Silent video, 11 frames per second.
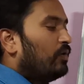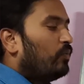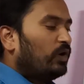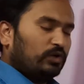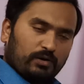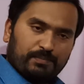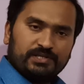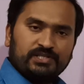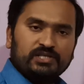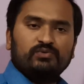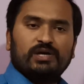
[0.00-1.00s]
what
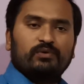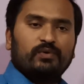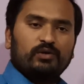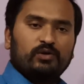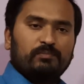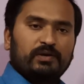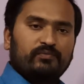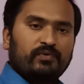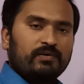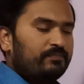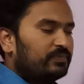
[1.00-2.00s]
operations we are going to
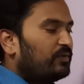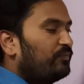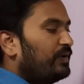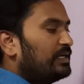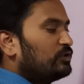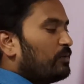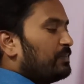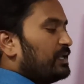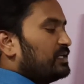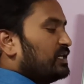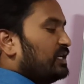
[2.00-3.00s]
perform? The first
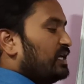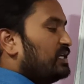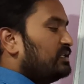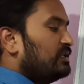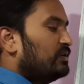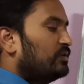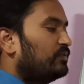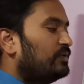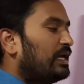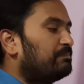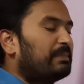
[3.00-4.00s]
operation is
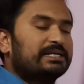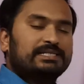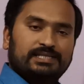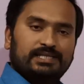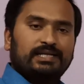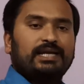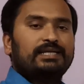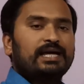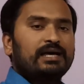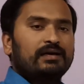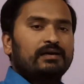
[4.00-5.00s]
we are passing the
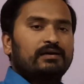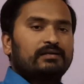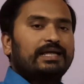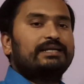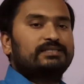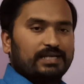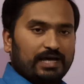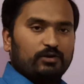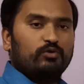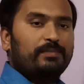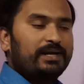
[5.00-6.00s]
data, that is
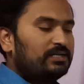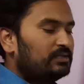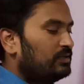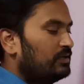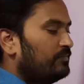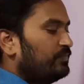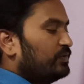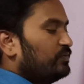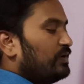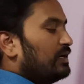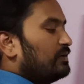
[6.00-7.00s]
arguments.
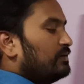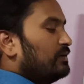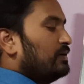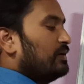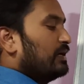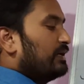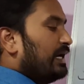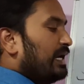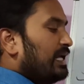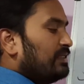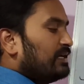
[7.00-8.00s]
We are
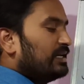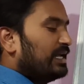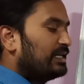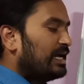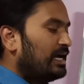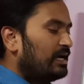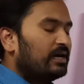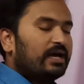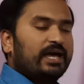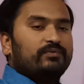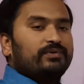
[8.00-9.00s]
reading the data
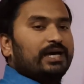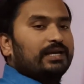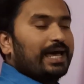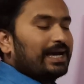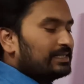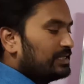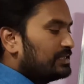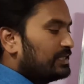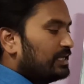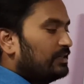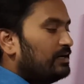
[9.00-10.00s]
and we are
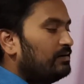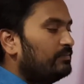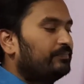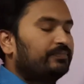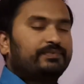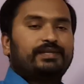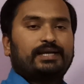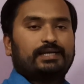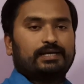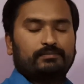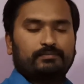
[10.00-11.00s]
accessing the
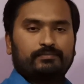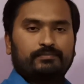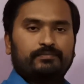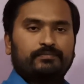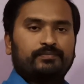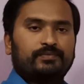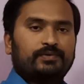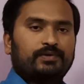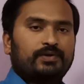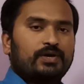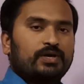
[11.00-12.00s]
data.
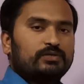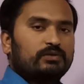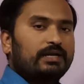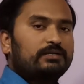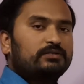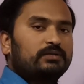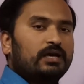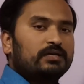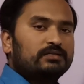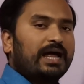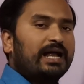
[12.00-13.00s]
So let's
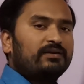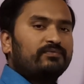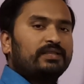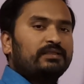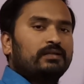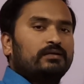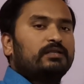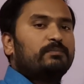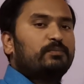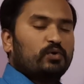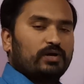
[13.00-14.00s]
start with
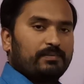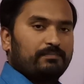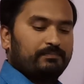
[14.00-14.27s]
the program.